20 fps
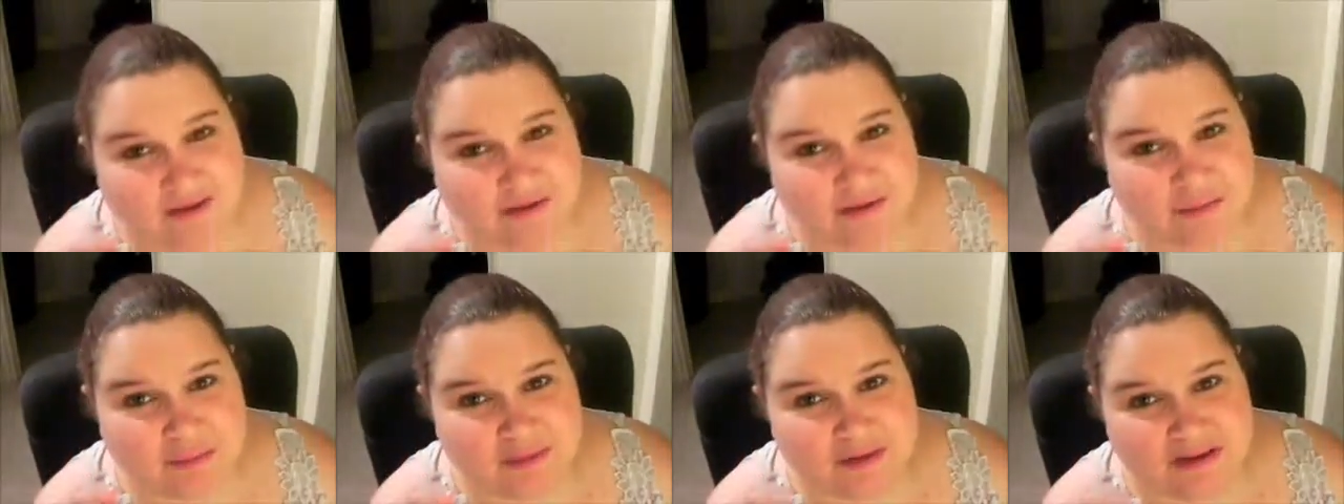
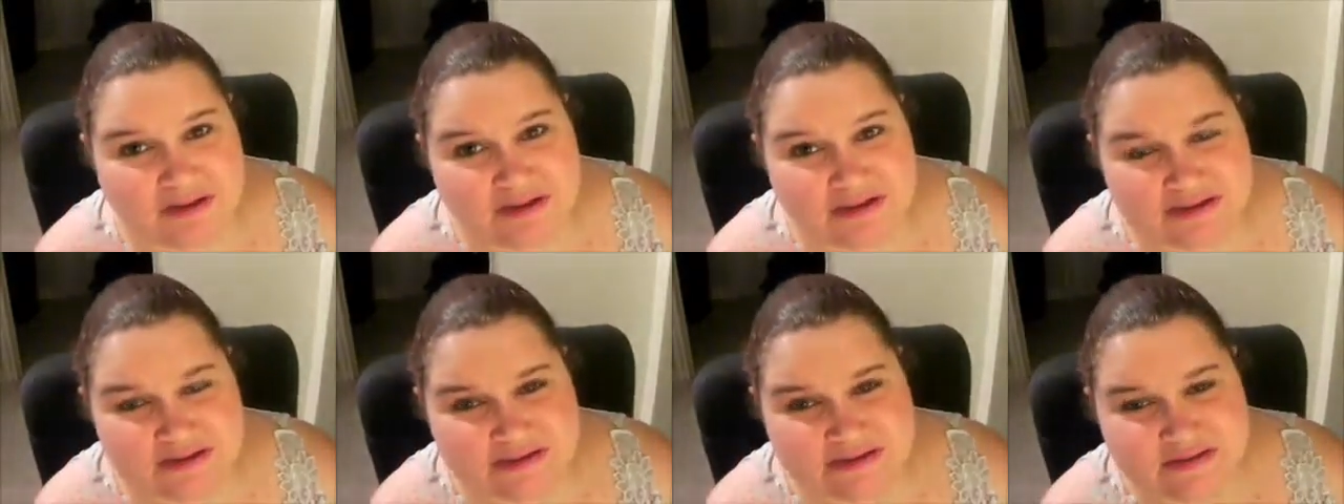rather
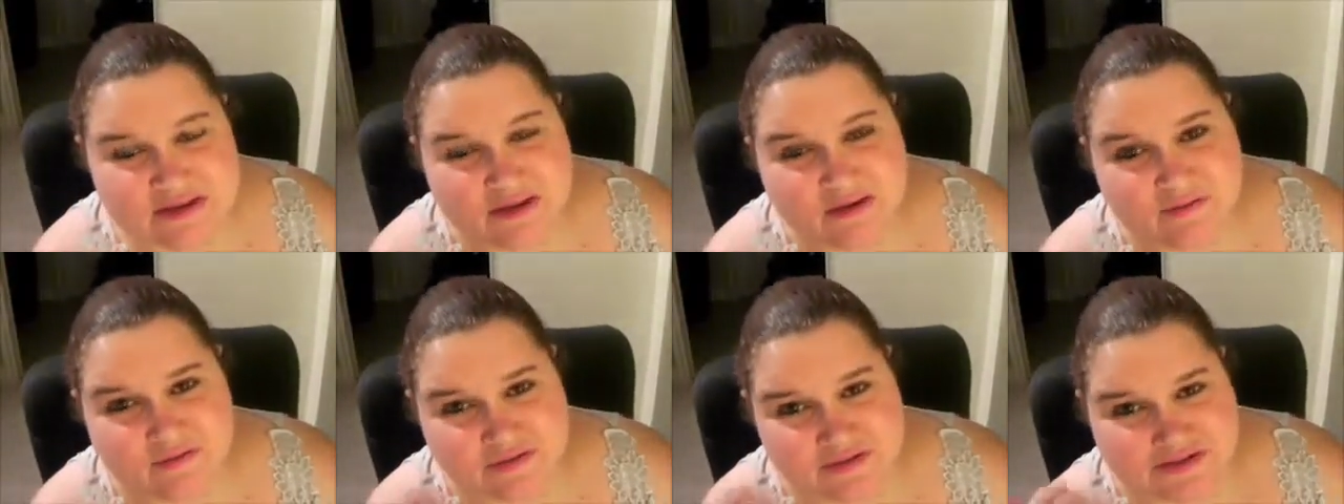peanuts
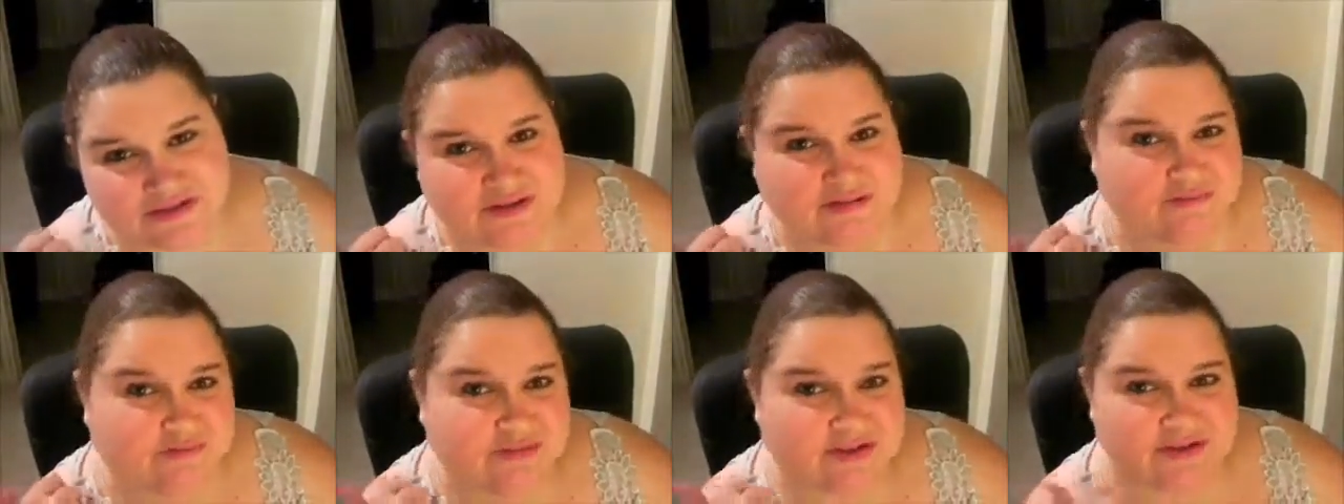over
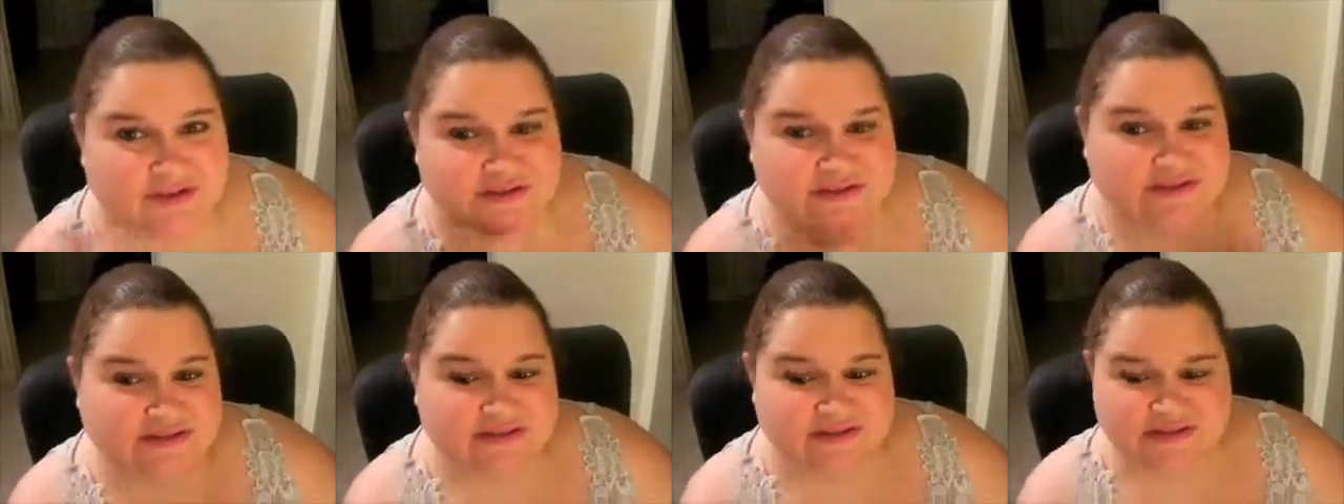
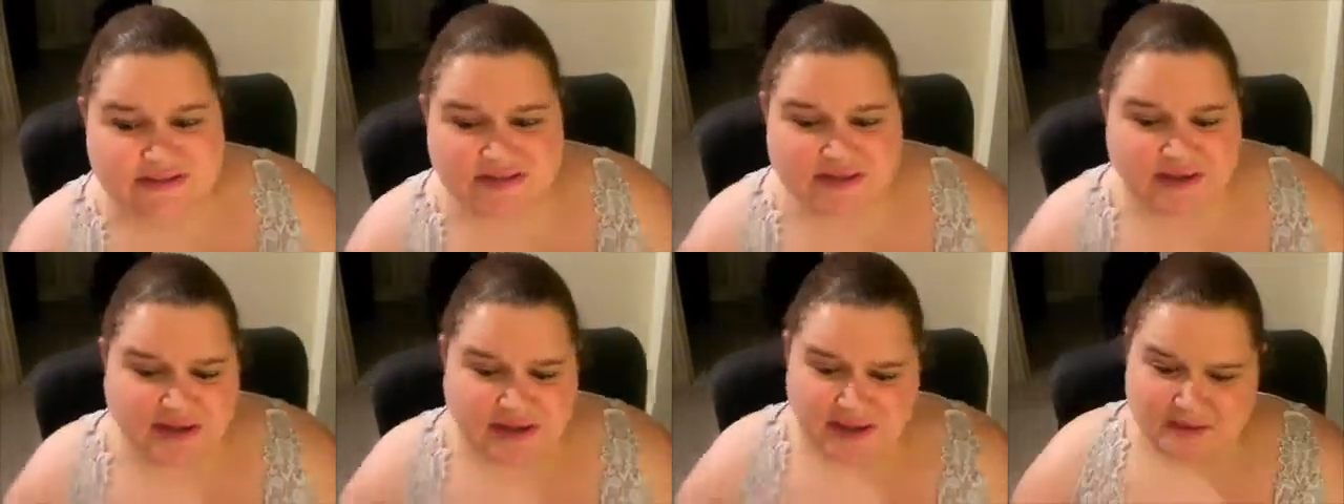sunflower seeds